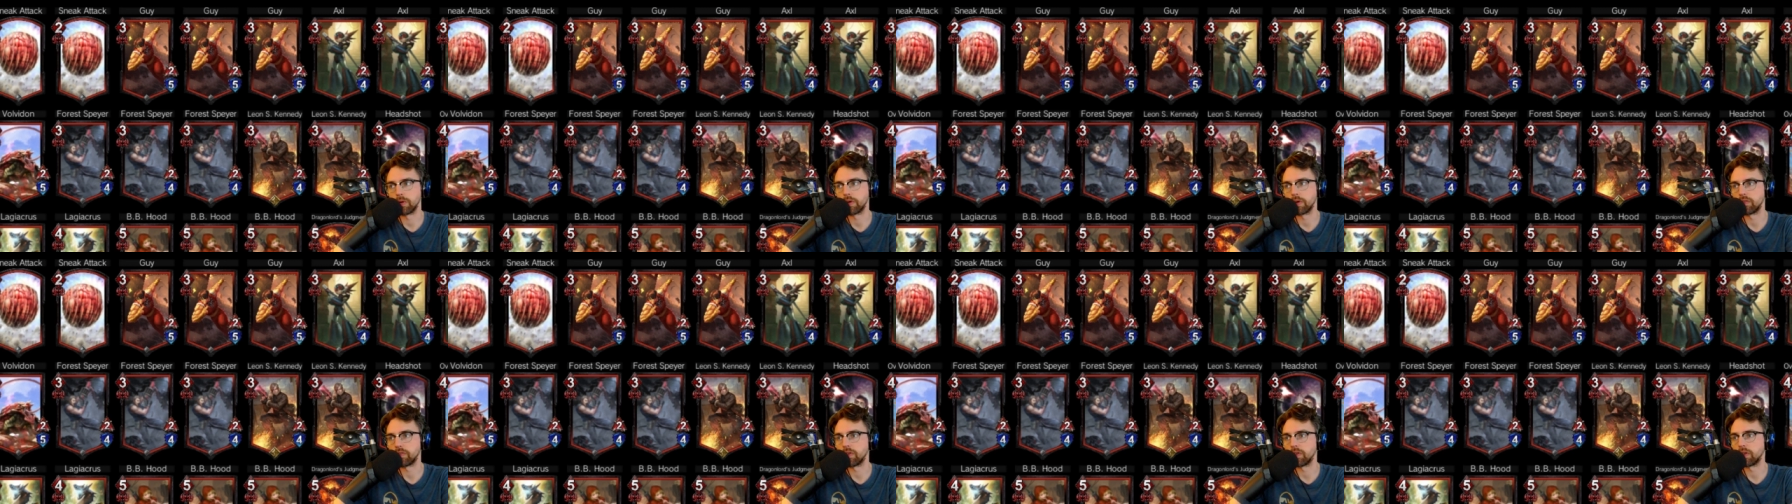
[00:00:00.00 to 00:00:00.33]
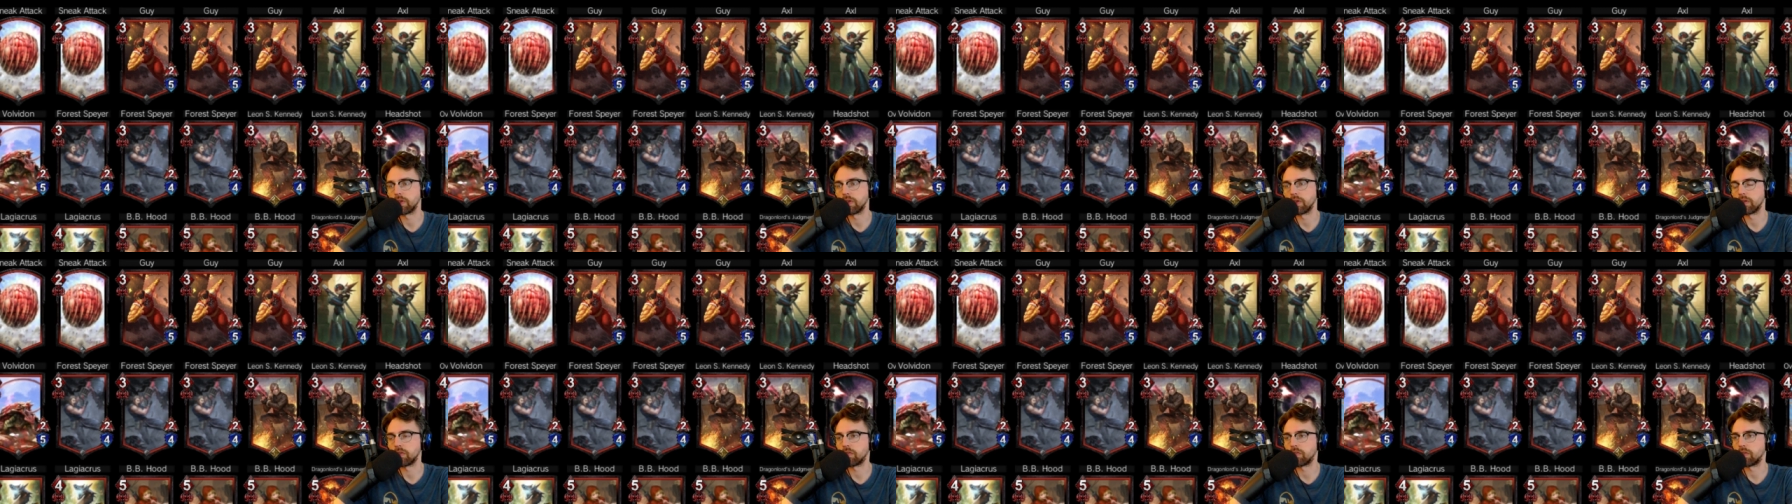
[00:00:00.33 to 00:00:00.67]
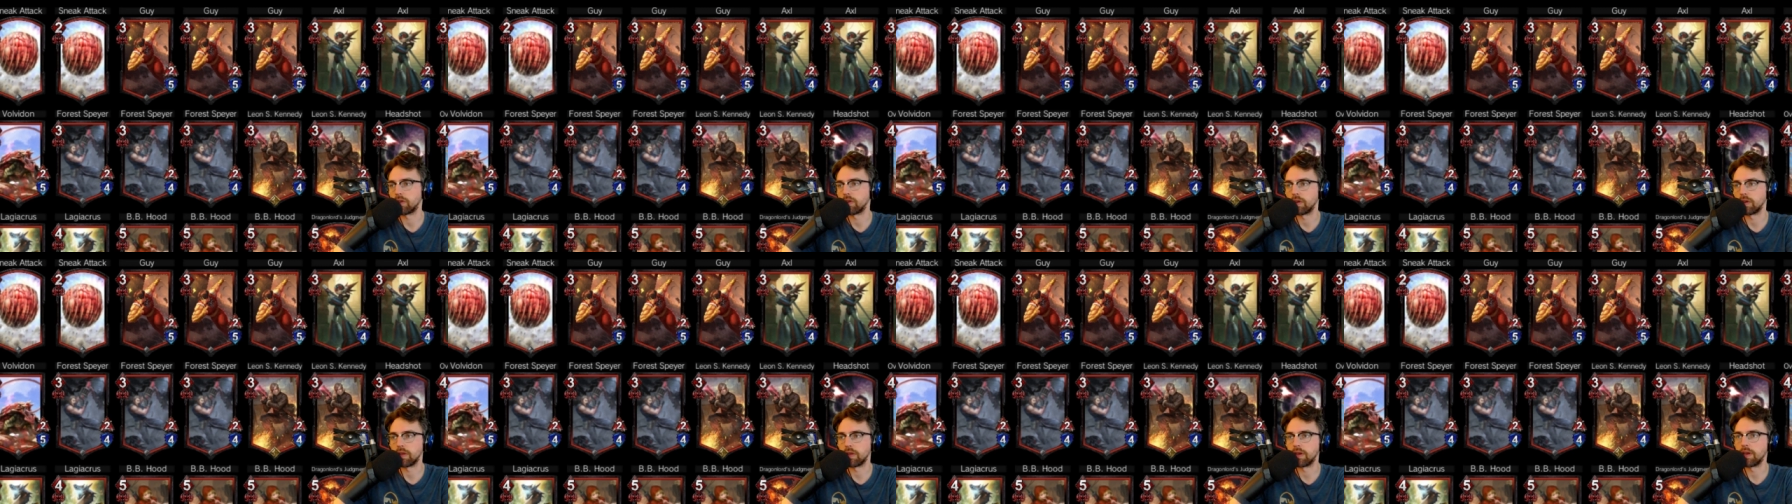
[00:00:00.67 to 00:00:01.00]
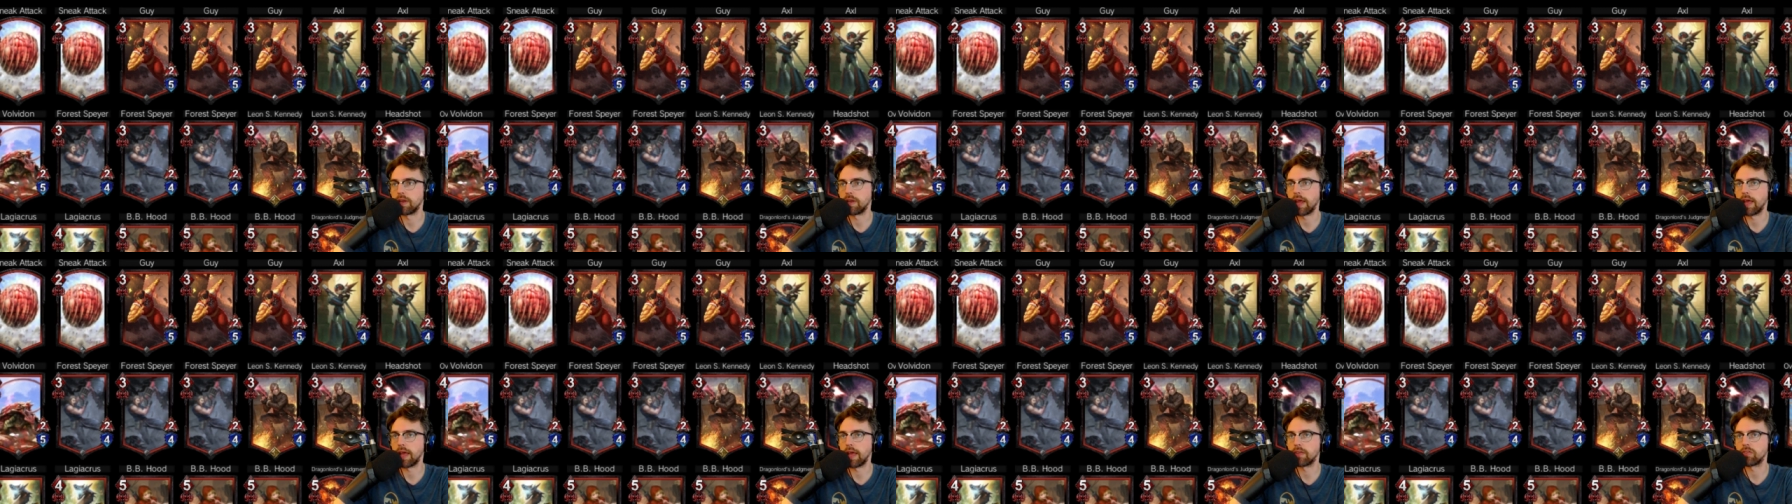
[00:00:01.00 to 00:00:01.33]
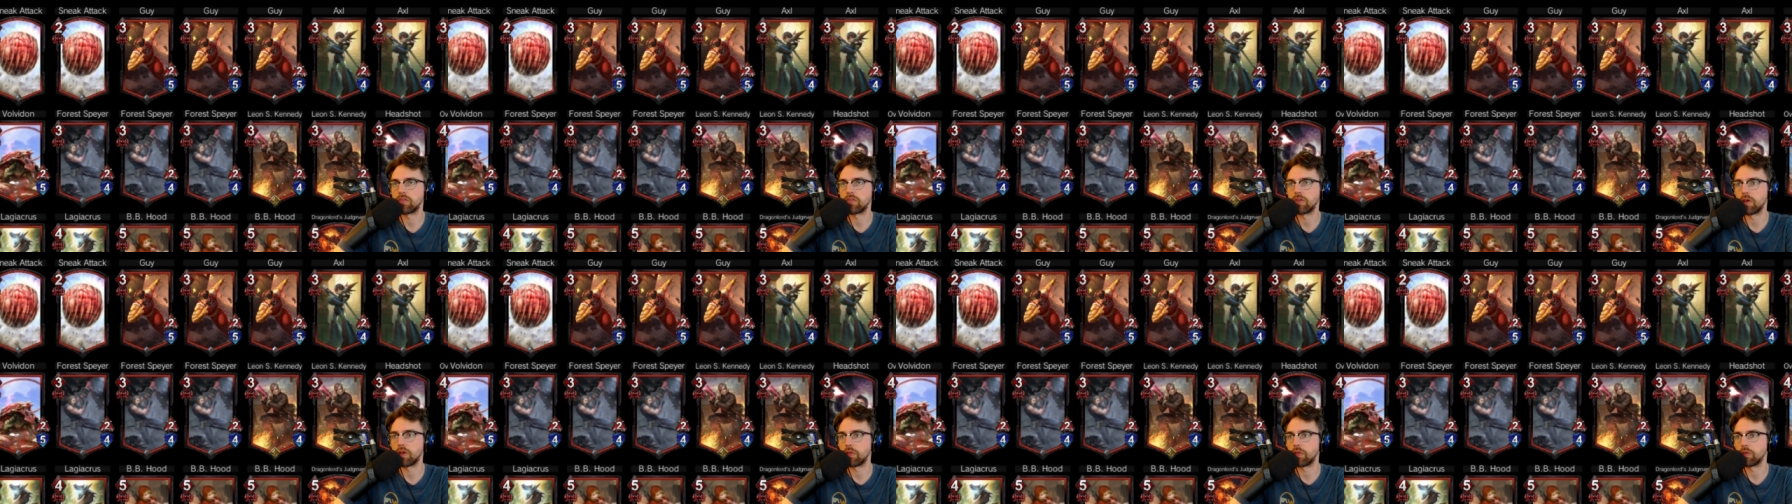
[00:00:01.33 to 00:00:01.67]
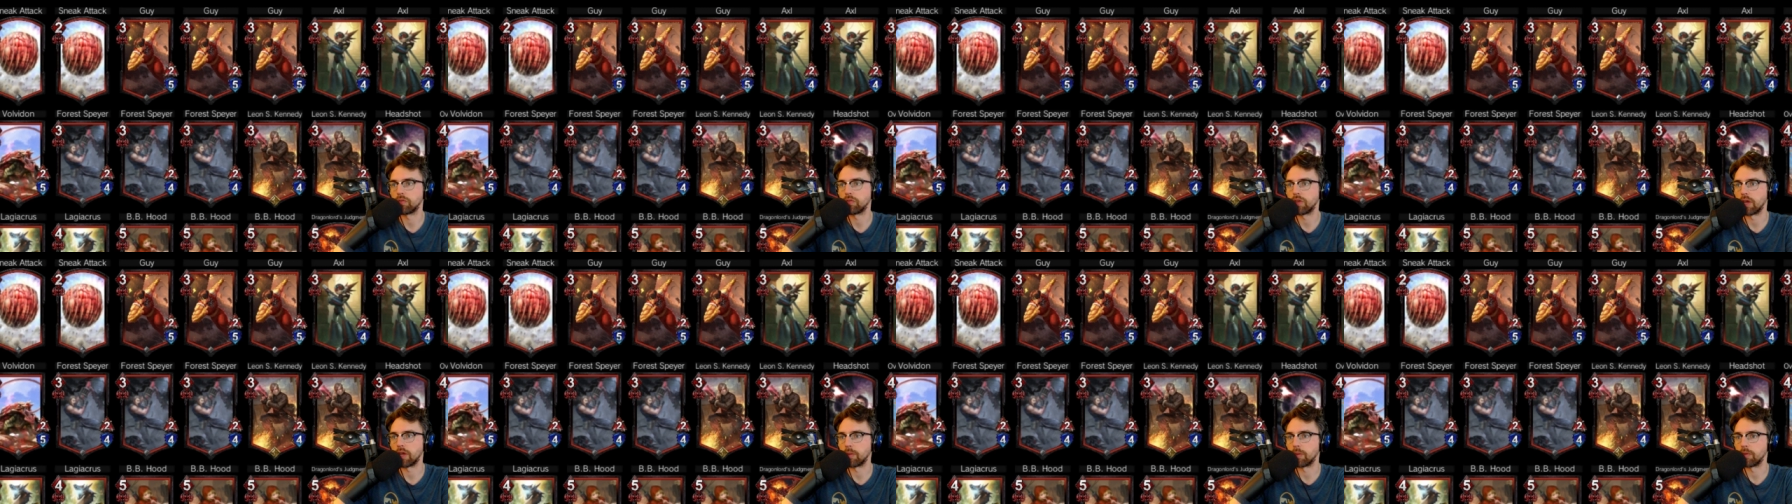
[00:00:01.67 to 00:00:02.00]
because it enhances all
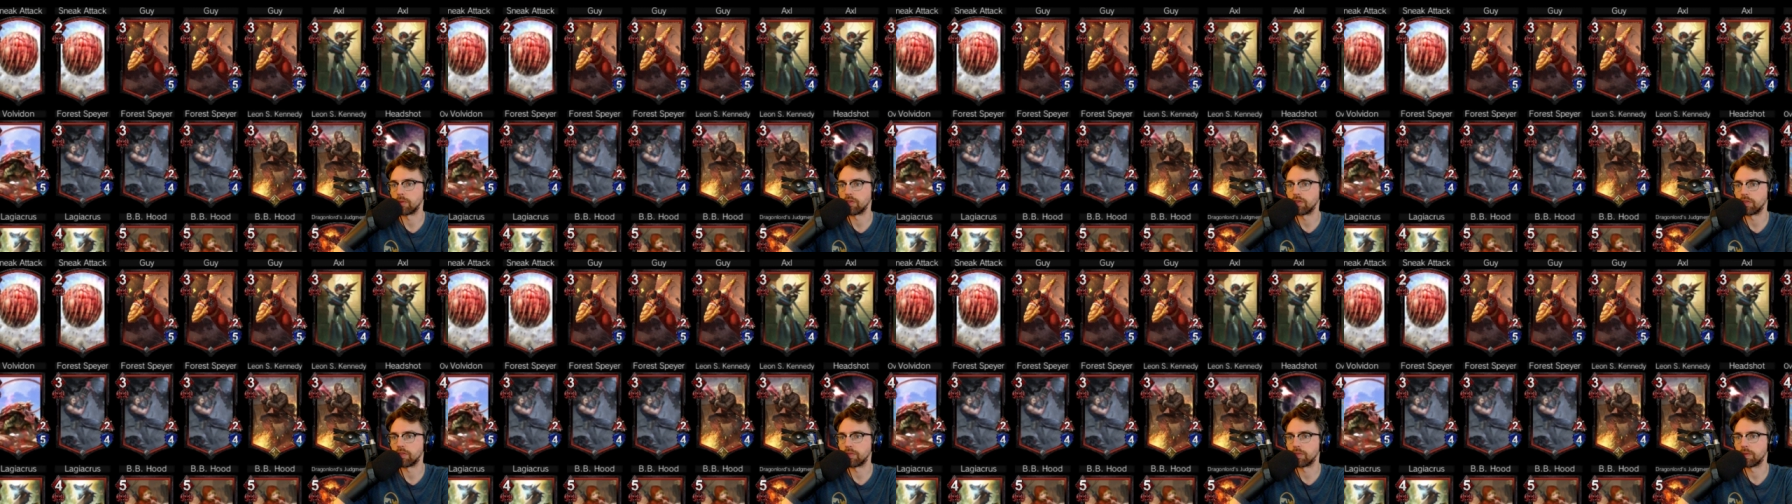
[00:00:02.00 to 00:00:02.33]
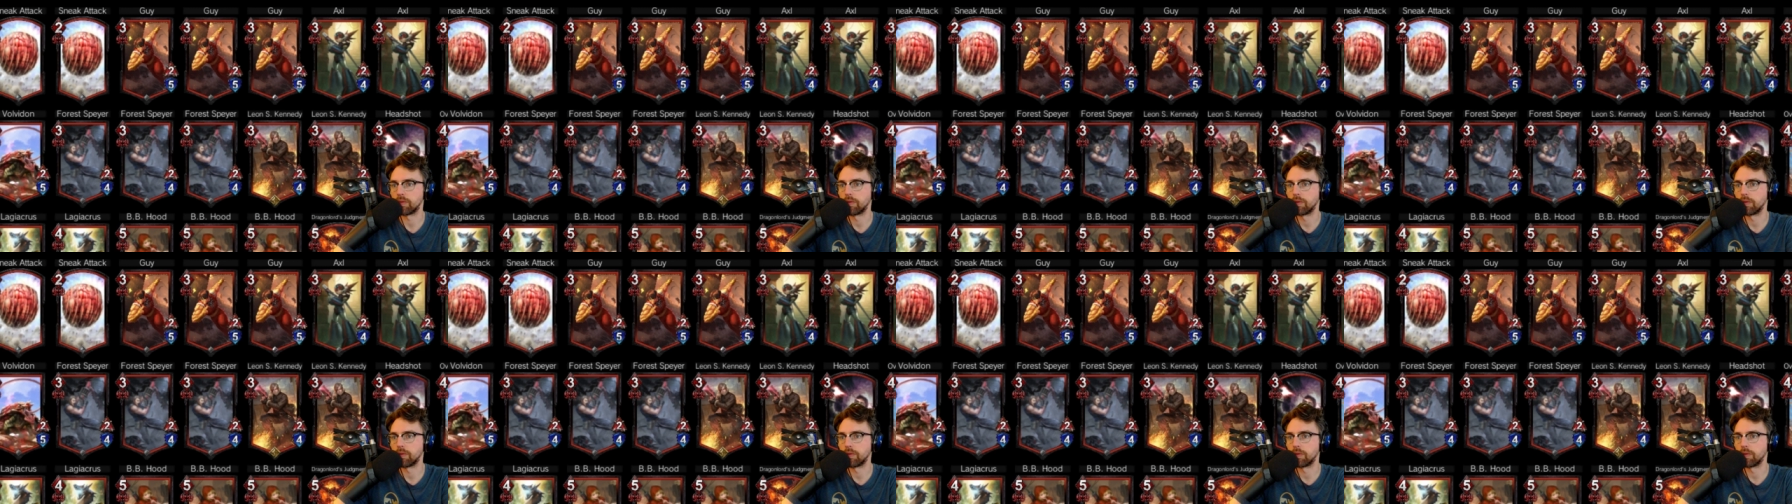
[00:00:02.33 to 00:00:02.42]
those damages.